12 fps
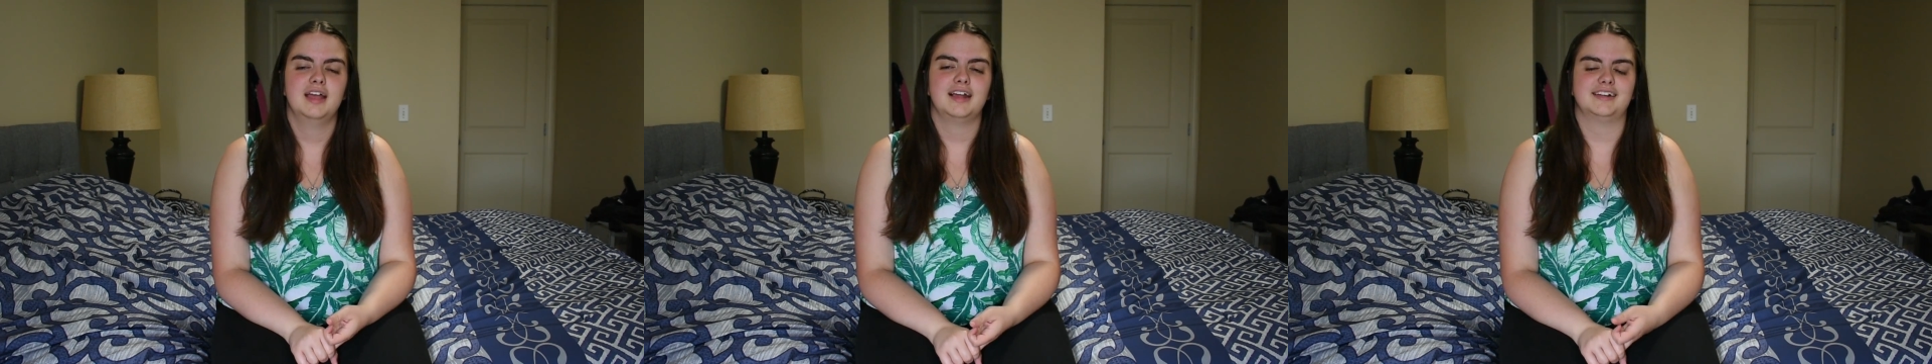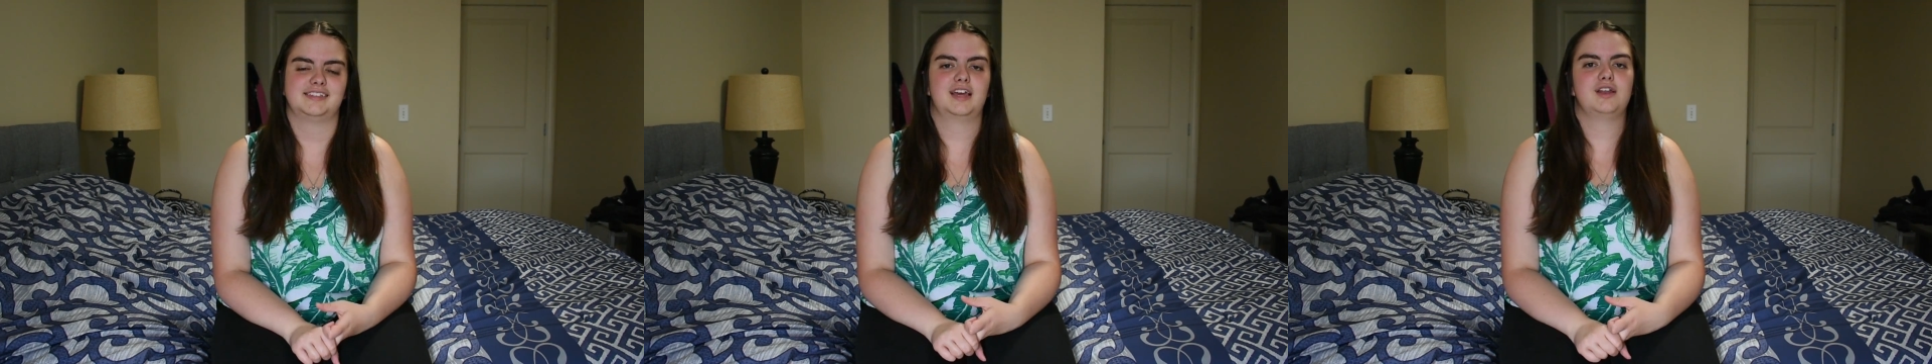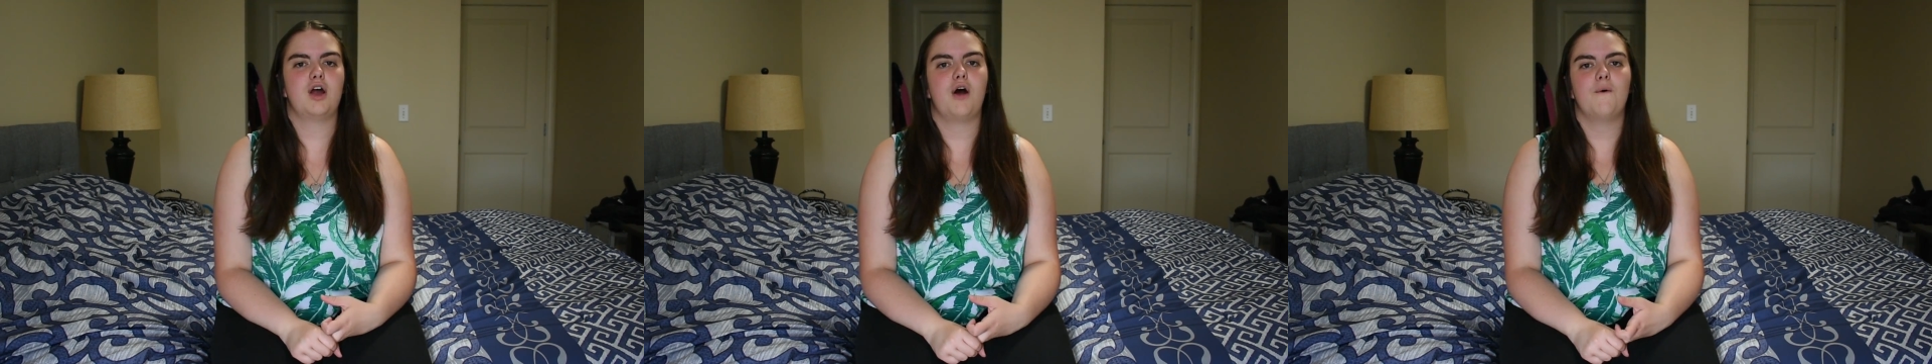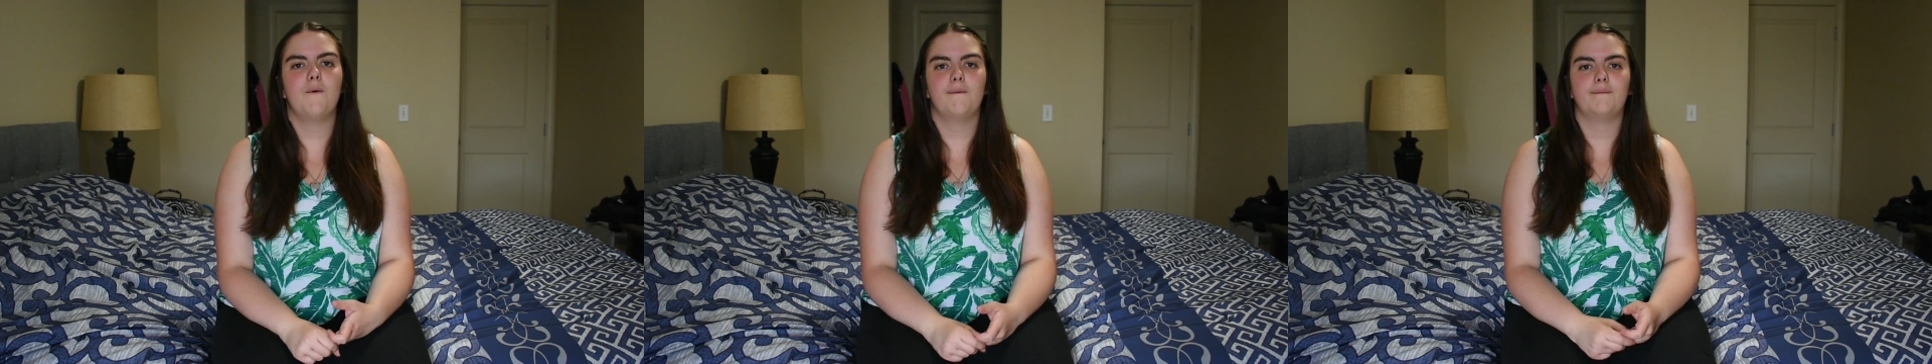Because I
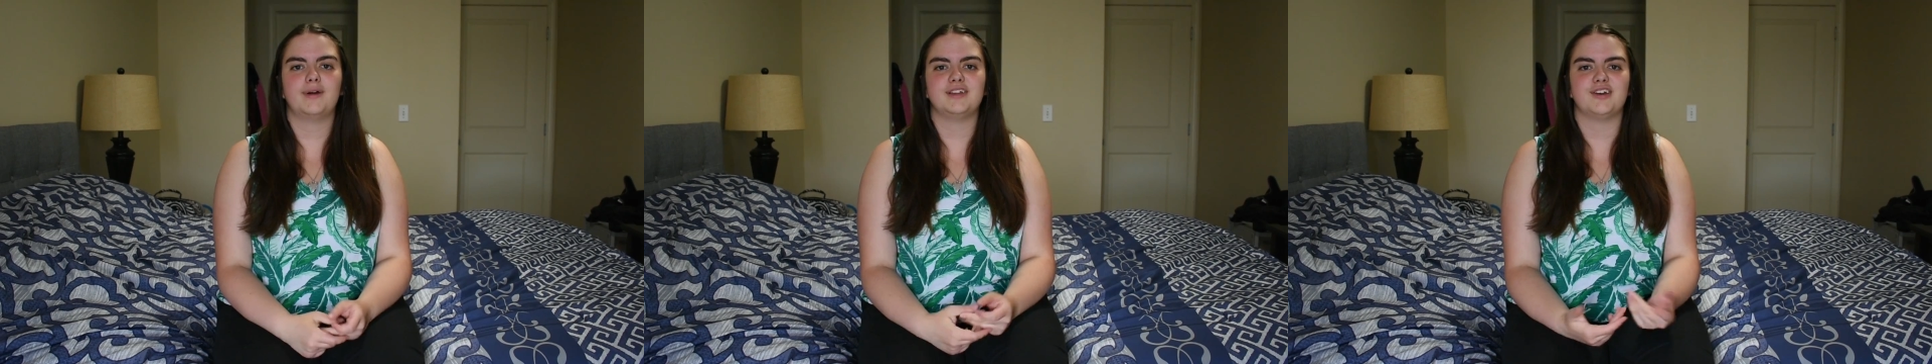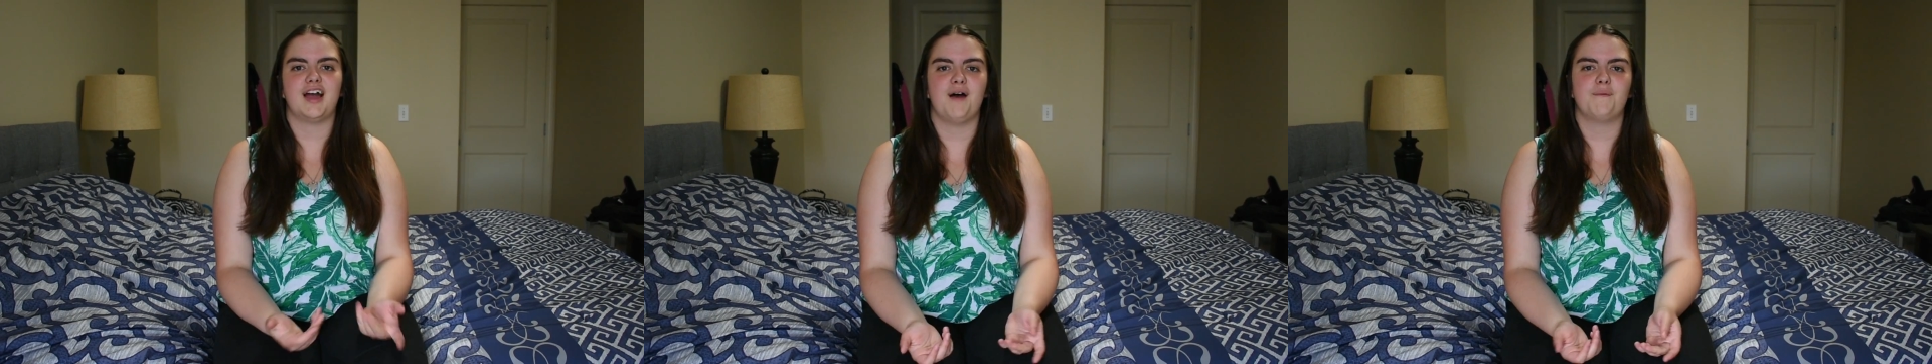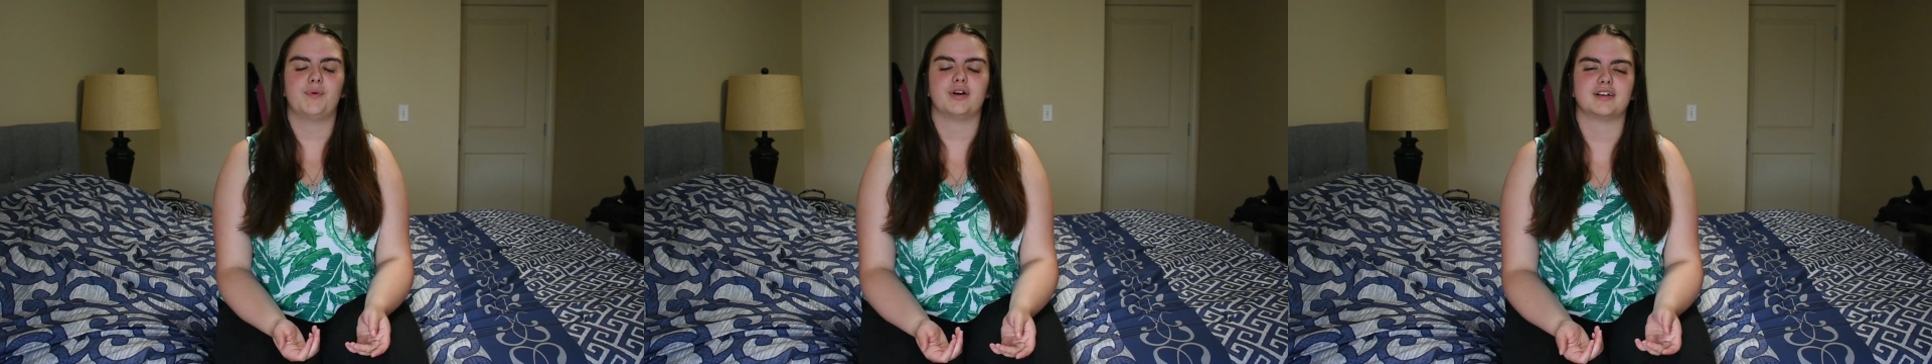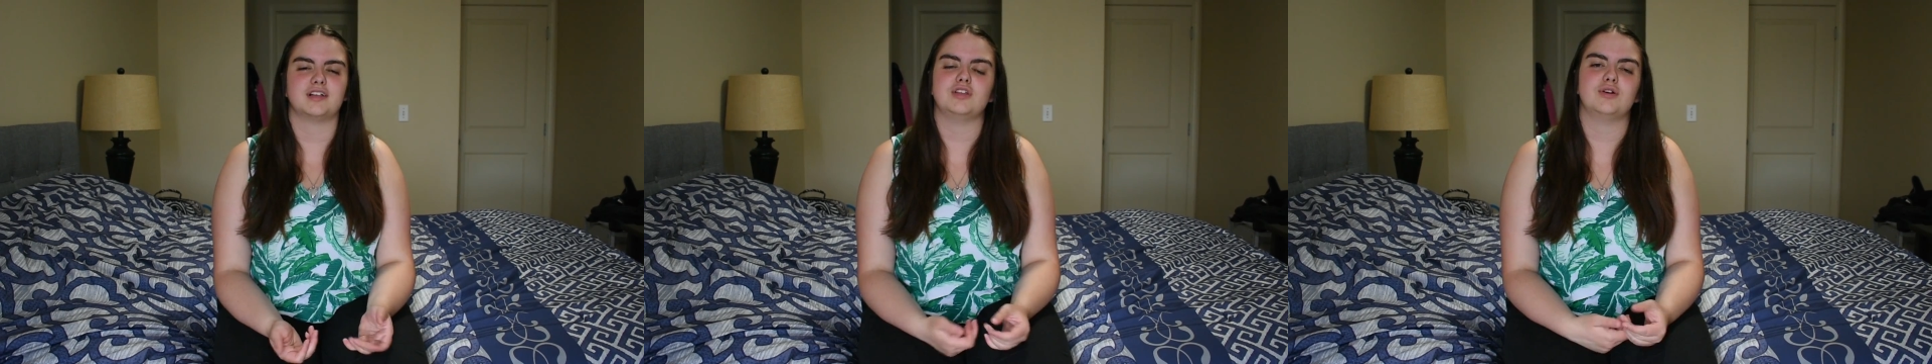know when you're at
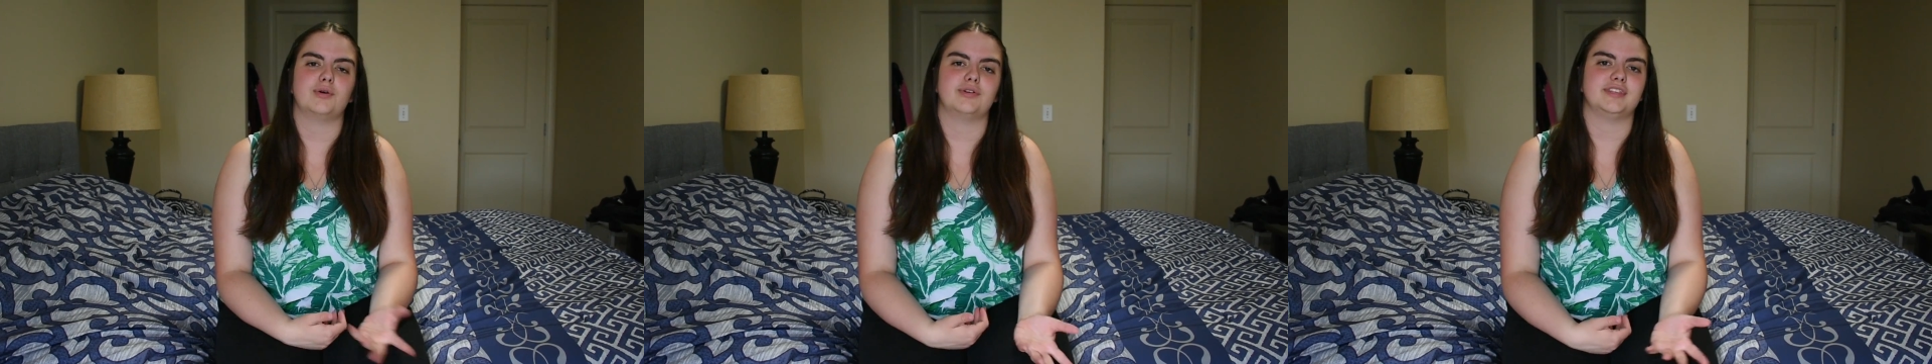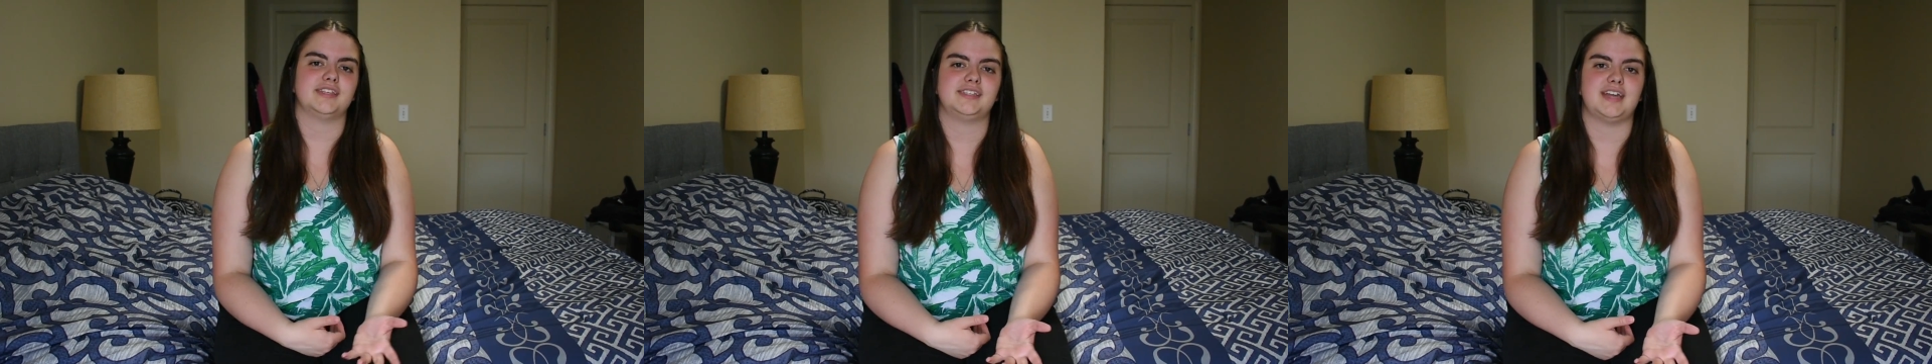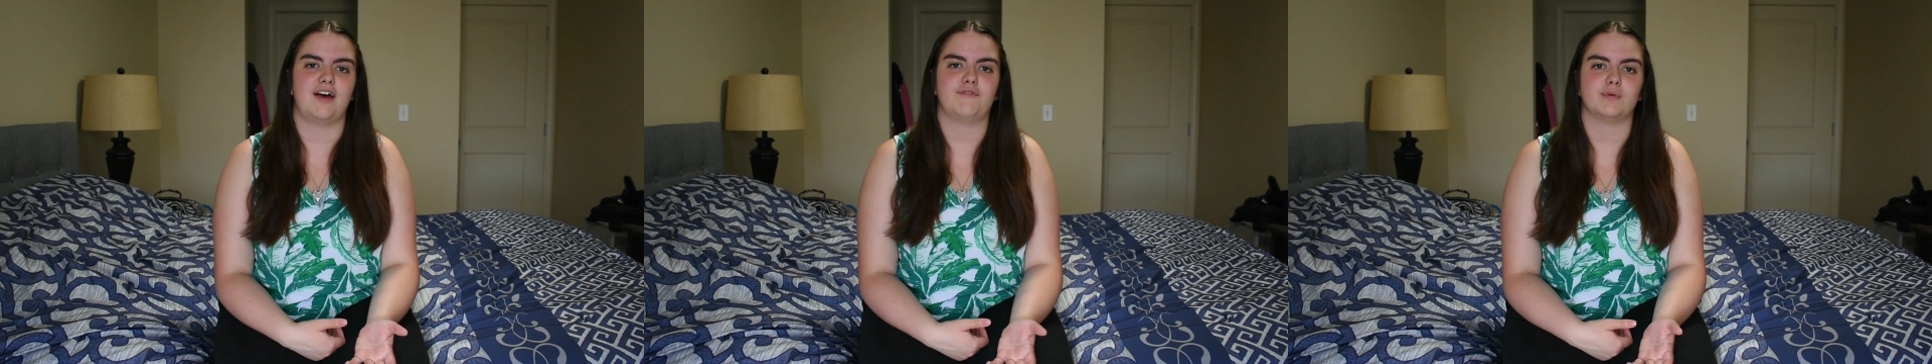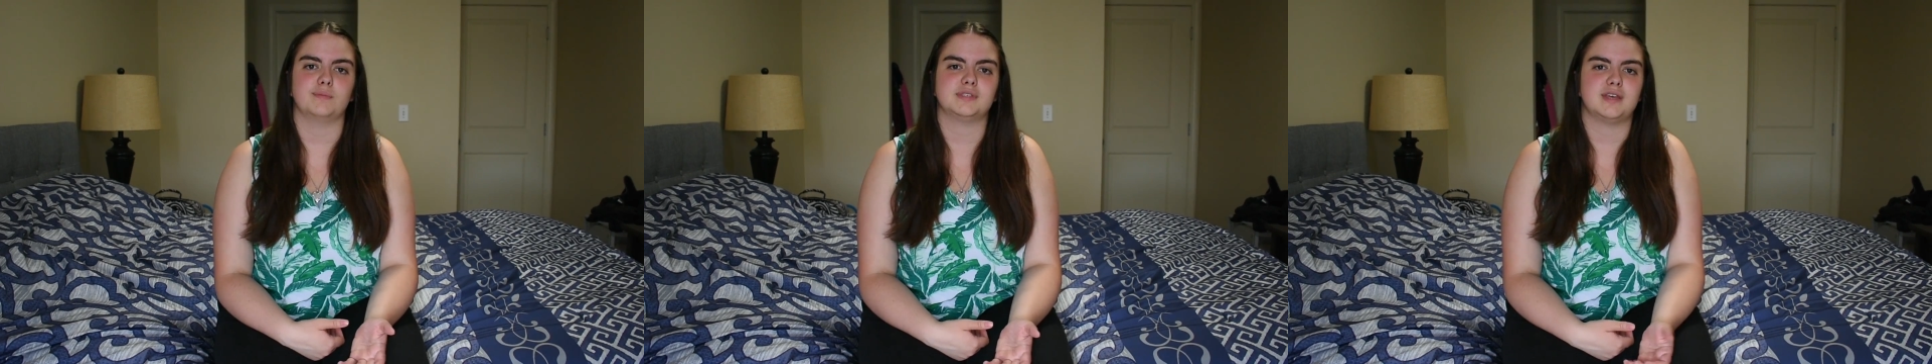work and you go to the staff room,